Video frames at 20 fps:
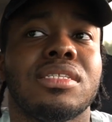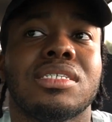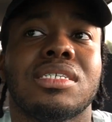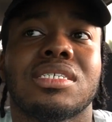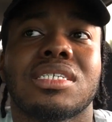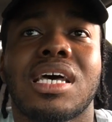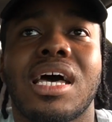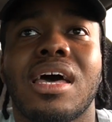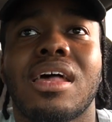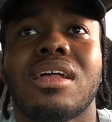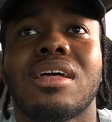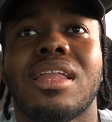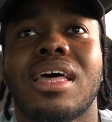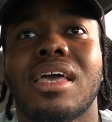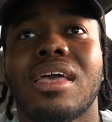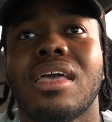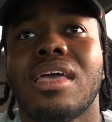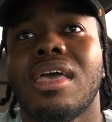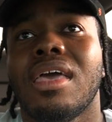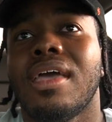kind of
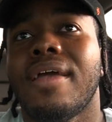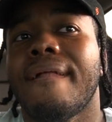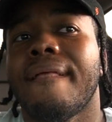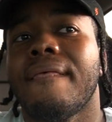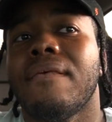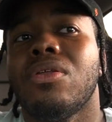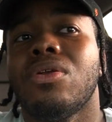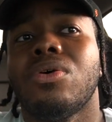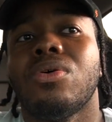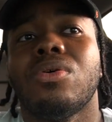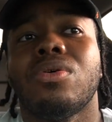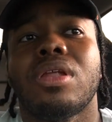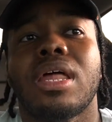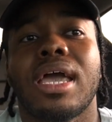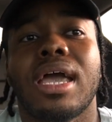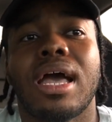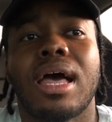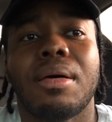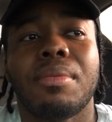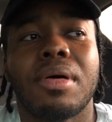like, you know,
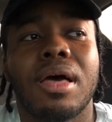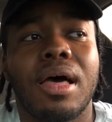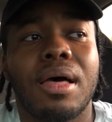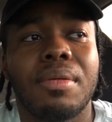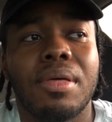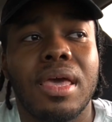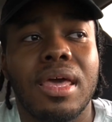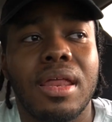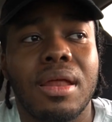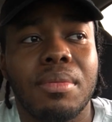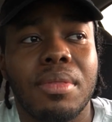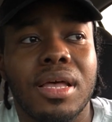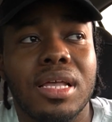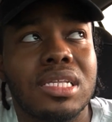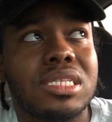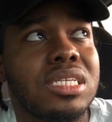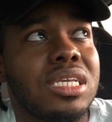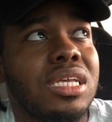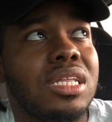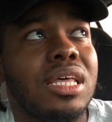like I'm not
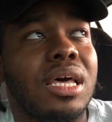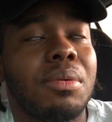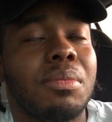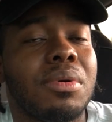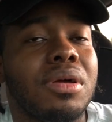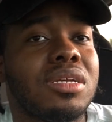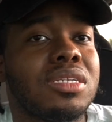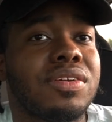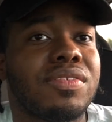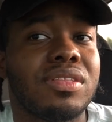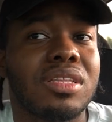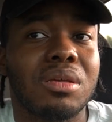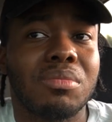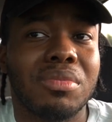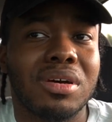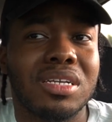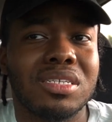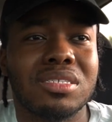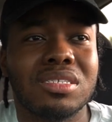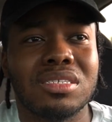saying that money's everything,
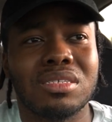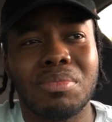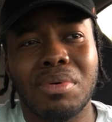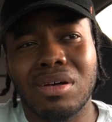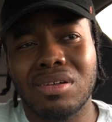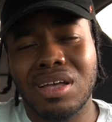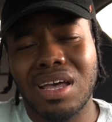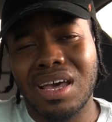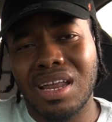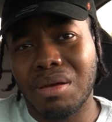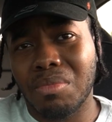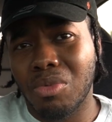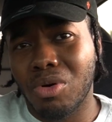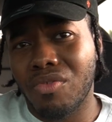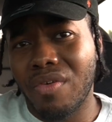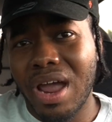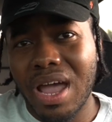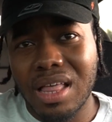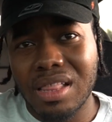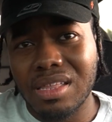but it's just about kind of
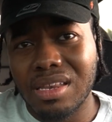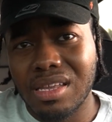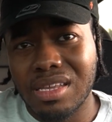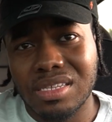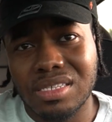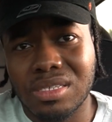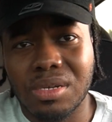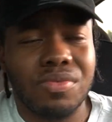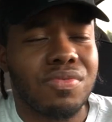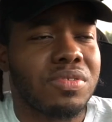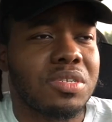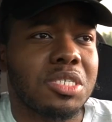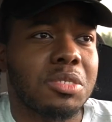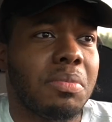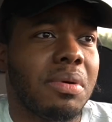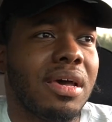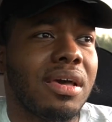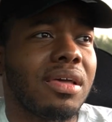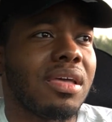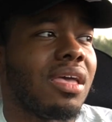morality and
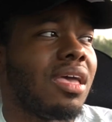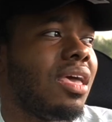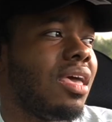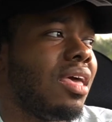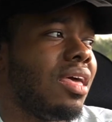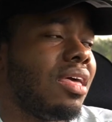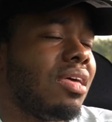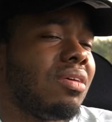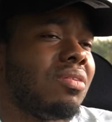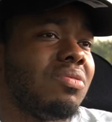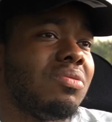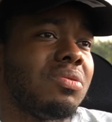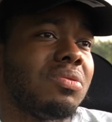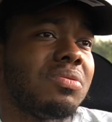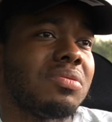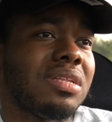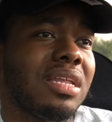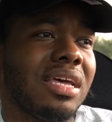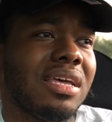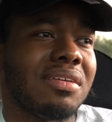self-respect. You know,
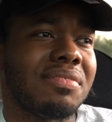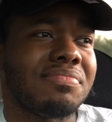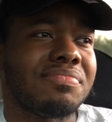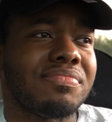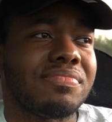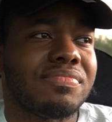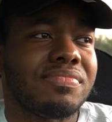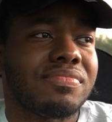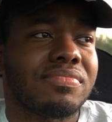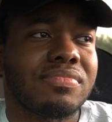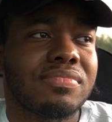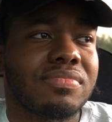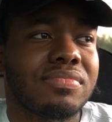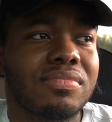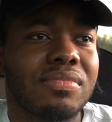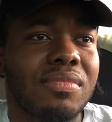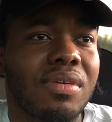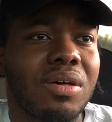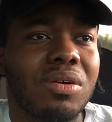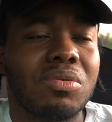like,
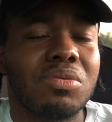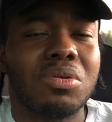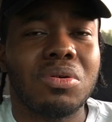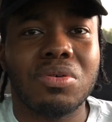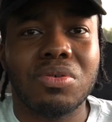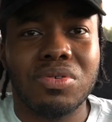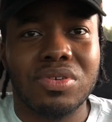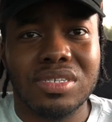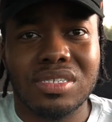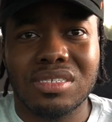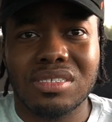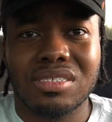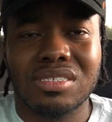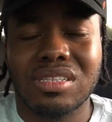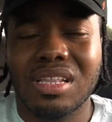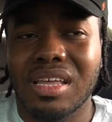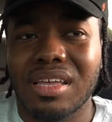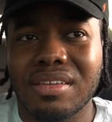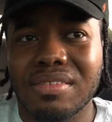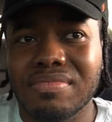I don't know, it just
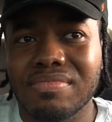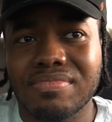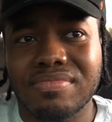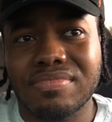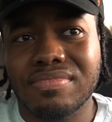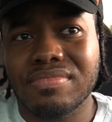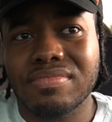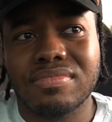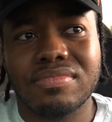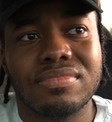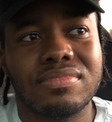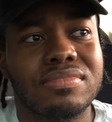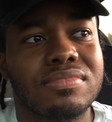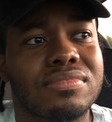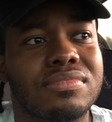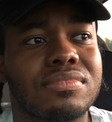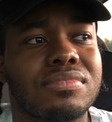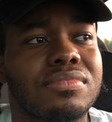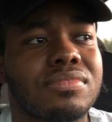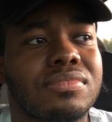like,
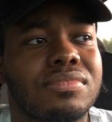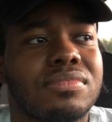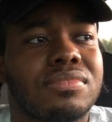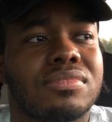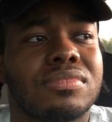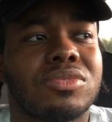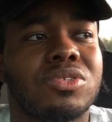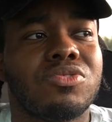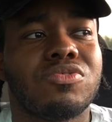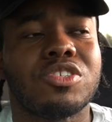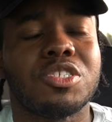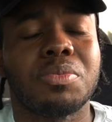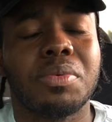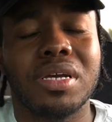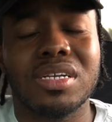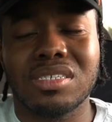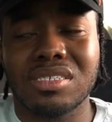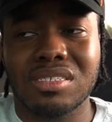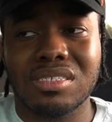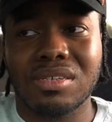you don't
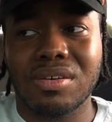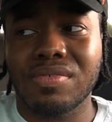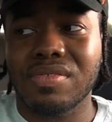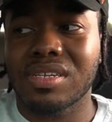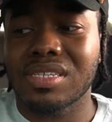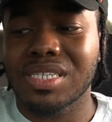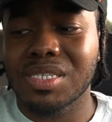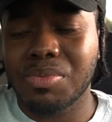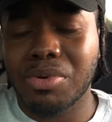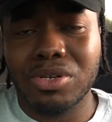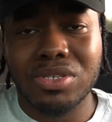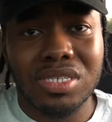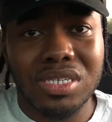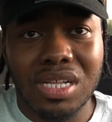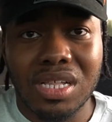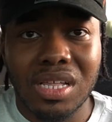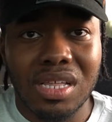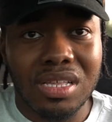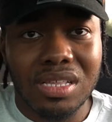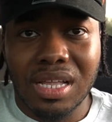respect yourself, because this person
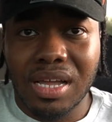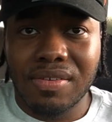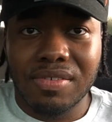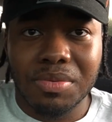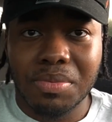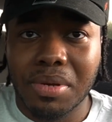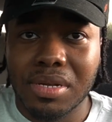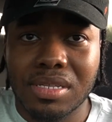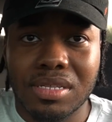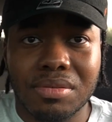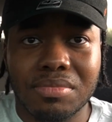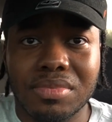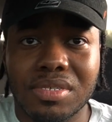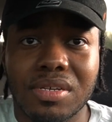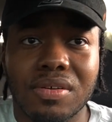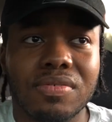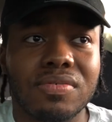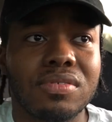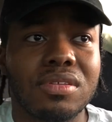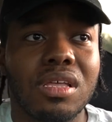clearly not respecting
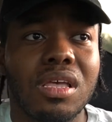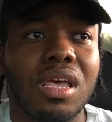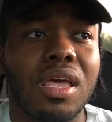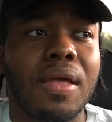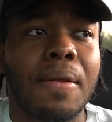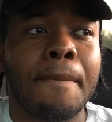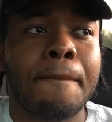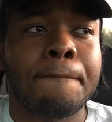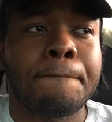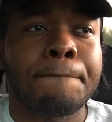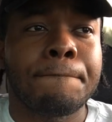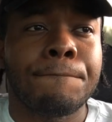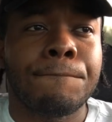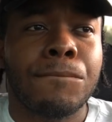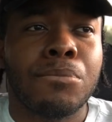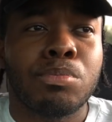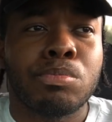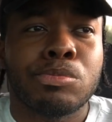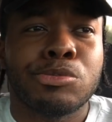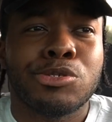themselves,
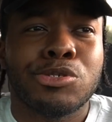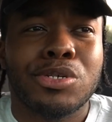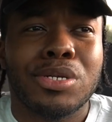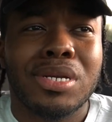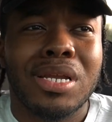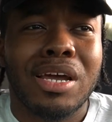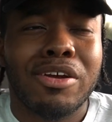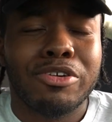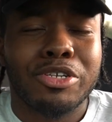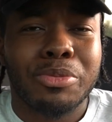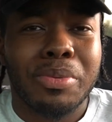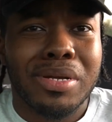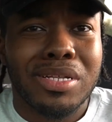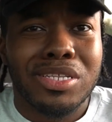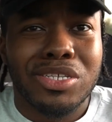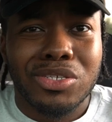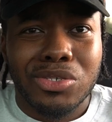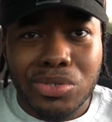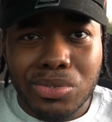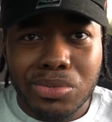so they're not
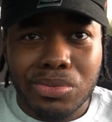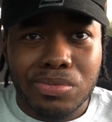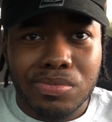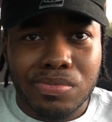respecting you.